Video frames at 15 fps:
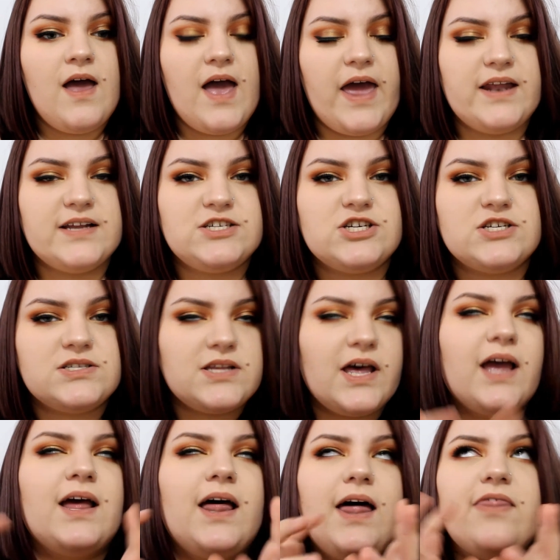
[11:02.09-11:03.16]
and it's just
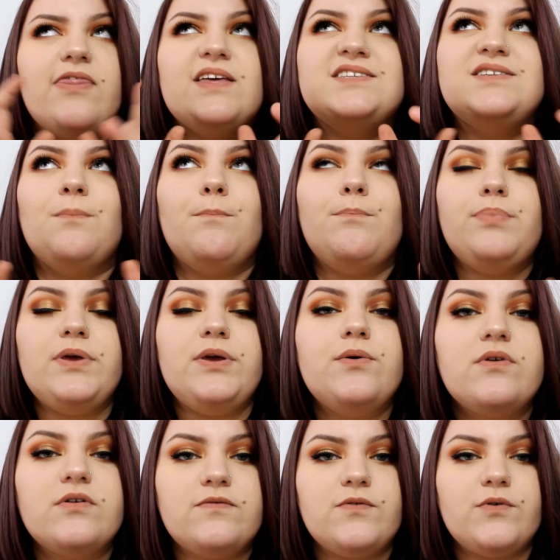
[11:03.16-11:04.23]
like this
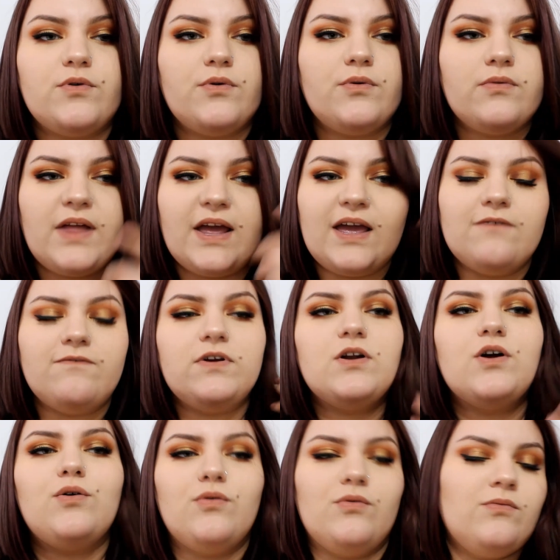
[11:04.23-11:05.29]
beautiful, like, if you
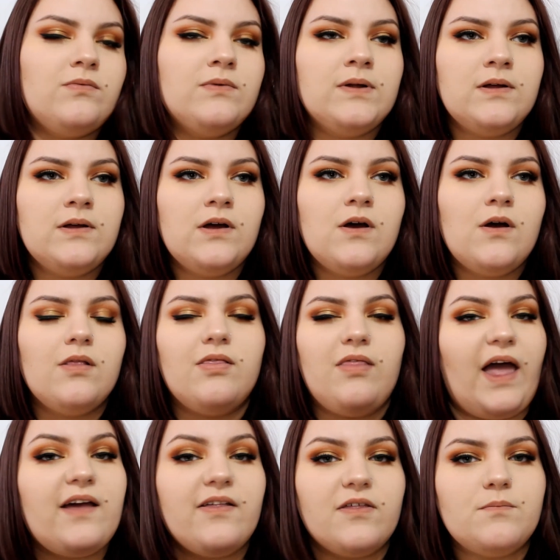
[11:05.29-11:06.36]
don't
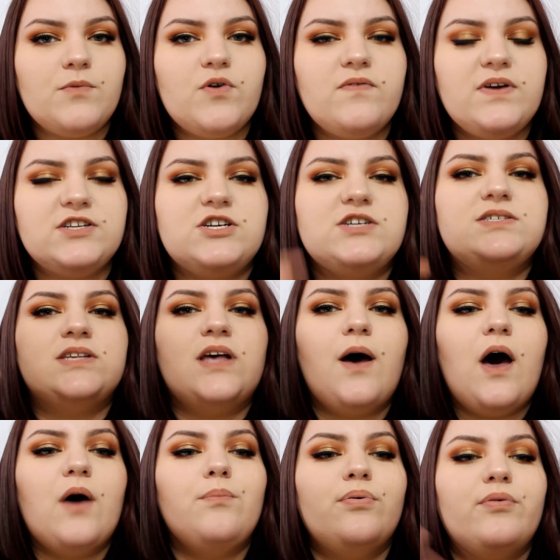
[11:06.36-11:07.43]
like the movie, just
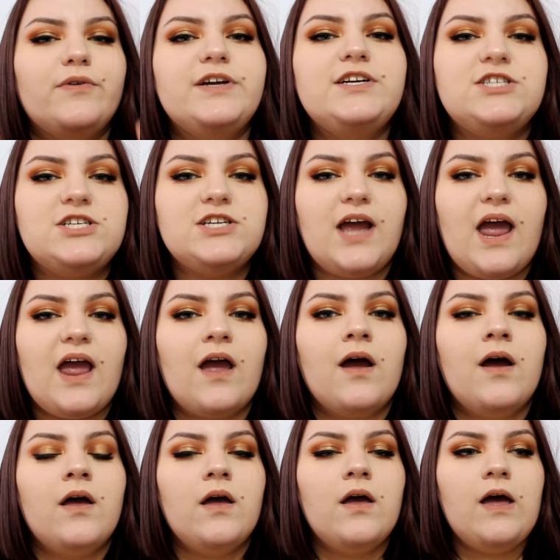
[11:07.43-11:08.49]
appreciate
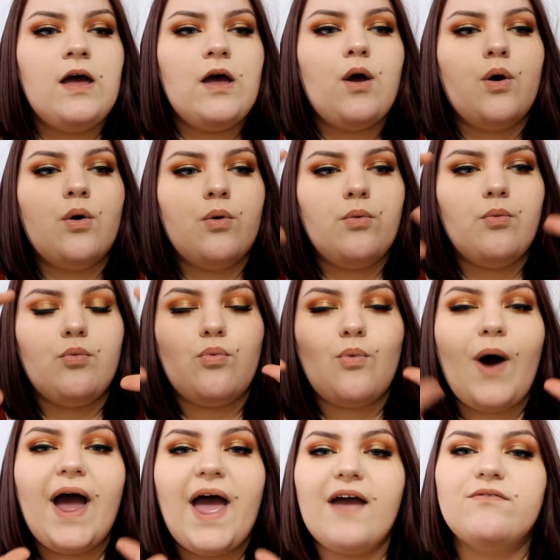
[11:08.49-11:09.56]

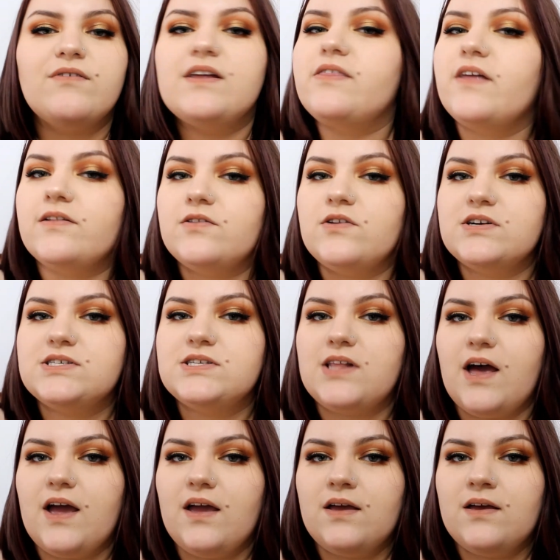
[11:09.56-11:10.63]
what everything looks
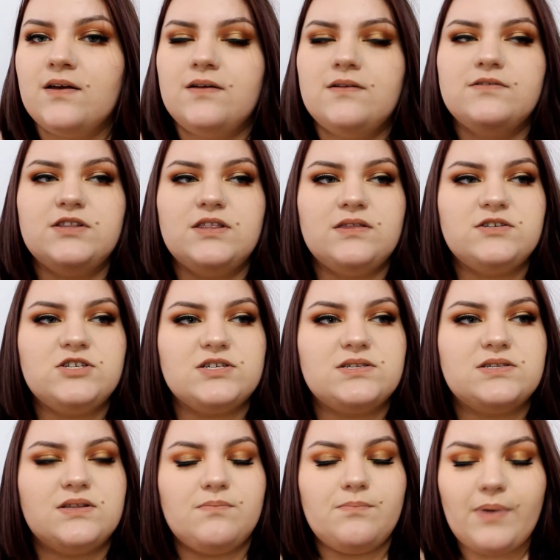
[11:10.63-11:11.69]
like.
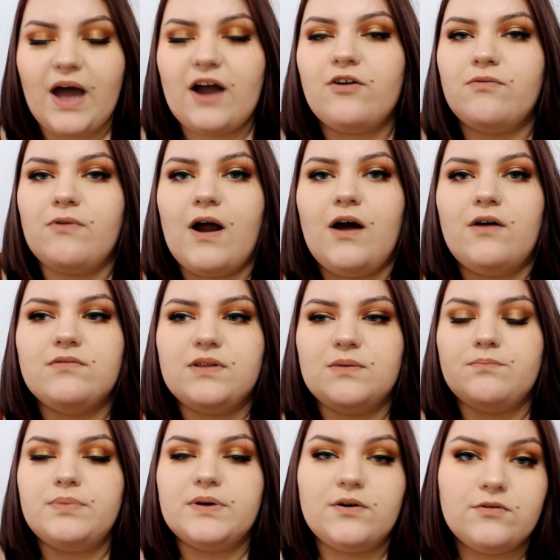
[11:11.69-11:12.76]
Just the background, the
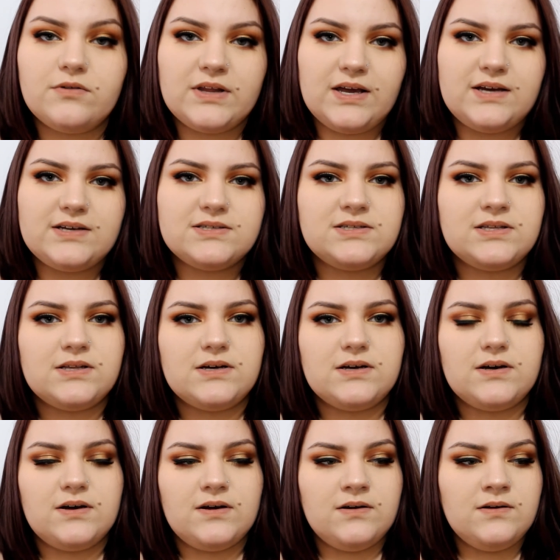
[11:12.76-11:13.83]
buildings,
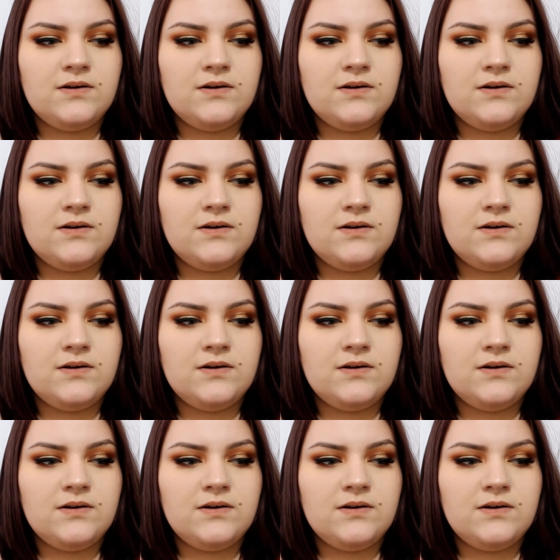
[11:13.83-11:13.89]
the